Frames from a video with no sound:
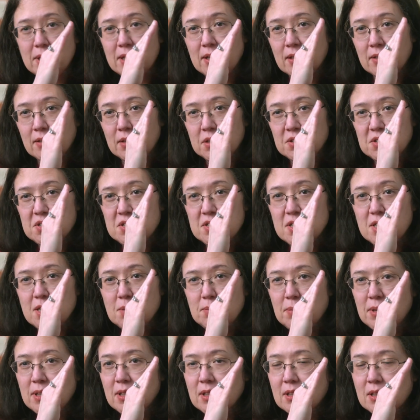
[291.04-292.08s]
being this steep,
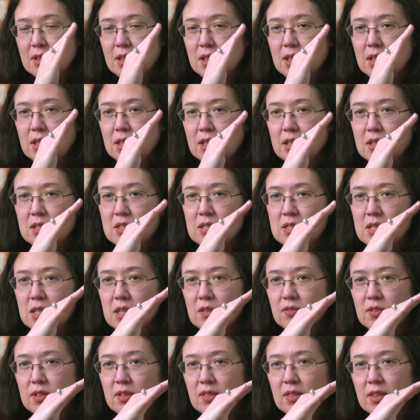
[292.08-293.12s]
at least
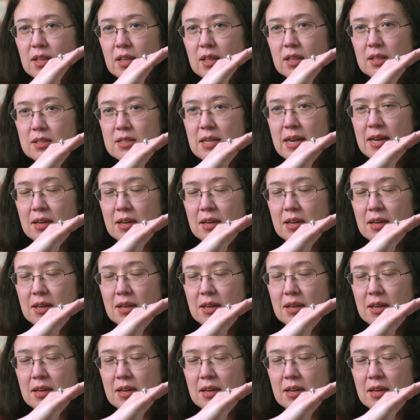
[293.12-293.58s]
even things